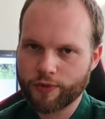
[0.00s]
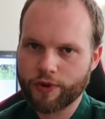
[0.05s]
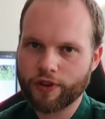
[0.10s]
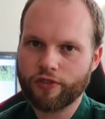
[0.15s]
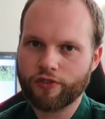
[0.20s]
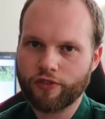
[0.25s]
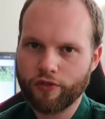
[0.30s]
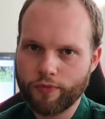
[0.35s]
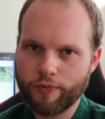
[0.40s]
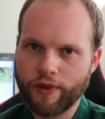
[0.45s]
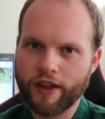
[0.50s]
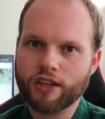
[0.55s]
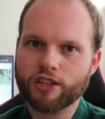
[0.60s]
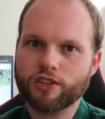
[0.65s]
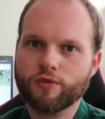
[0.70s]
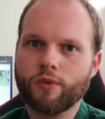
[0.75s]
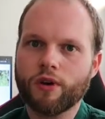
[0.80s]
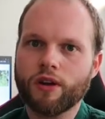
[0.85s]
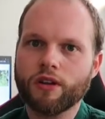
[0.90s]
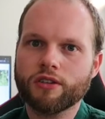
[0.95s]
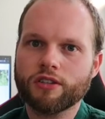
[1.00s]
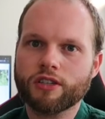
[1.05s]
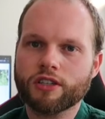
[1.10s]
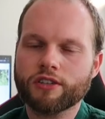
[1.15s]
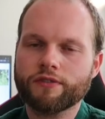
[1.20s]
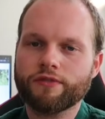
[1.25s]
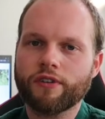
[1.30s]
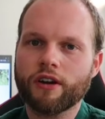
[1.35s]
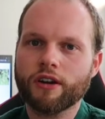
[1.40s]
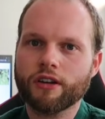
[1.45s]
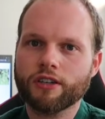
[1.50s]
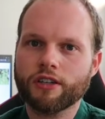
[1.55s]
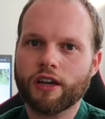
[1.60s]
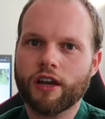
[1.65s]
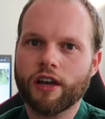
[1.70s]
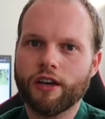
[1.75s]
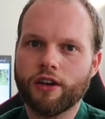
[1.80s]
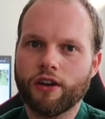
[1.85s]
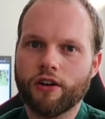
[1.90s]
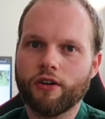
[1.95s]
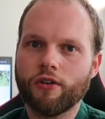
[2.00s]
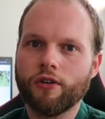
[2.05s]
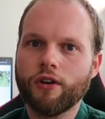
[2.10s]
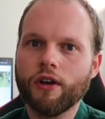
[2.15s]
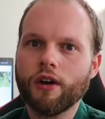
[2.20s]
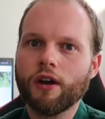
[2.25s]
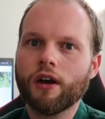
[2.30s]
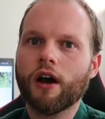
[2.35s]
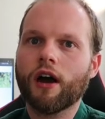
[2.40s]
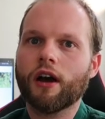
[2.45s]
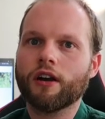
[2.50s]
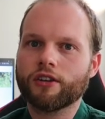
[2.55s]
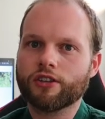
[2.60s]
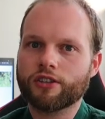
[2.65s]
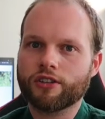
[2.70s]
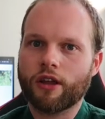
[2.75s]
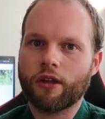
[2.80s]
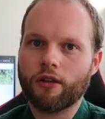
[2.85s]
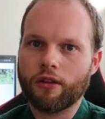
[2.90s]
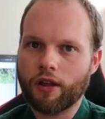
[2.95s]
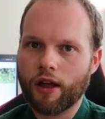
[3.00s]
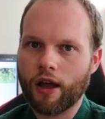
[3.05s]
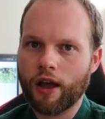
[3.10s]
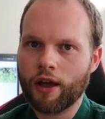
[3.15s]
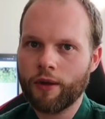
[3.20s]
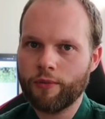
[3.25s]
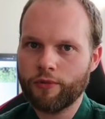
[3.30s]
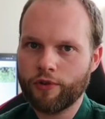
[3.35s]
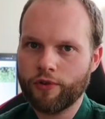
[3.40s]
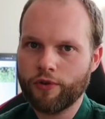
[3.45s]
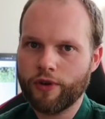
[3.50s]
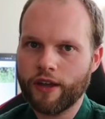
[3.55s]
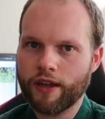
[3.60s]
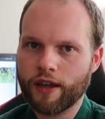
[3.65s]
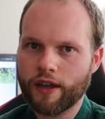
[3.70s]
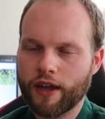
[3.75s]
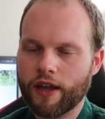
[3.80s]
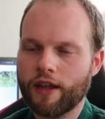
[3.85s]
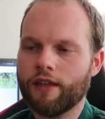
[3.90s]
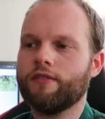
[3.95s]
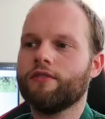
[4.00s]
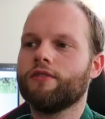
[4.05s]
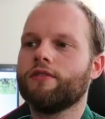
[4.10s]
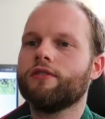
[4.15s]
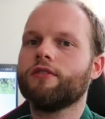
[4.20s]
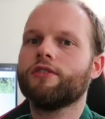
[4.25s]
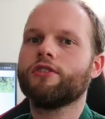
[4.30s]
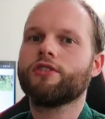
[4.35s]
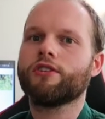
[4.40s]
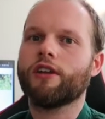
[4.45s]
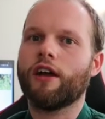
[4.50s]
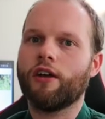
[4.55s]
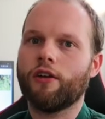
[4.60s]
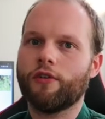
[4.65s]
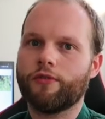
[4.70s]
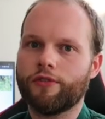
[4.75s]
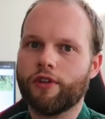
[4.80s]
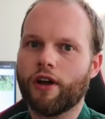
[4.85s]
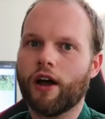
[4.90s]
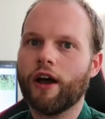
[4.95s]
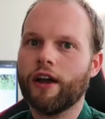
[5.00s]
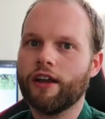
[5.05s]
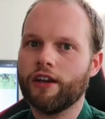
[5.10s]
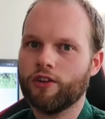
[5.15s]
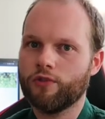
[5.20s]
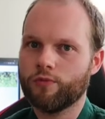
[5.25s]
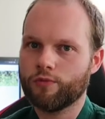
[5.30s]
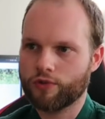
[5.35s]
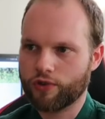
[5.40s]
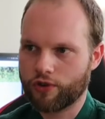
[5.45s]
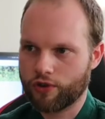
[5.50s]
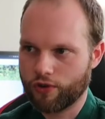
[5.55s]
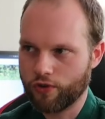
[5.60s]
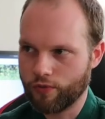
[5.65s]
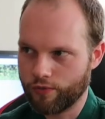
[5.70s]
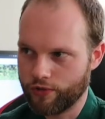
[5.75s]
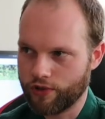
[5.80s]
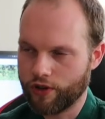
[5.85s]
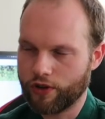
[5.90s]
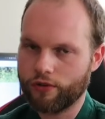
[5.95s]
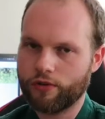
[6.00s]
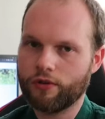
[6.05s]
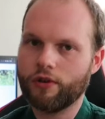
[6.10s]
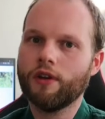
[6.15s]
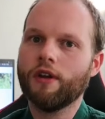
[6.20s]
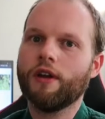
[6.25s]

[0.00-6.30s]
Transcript: But the two biggest ones, as far as I know, are the style I'm doing and the style of the Haidong Gumdo.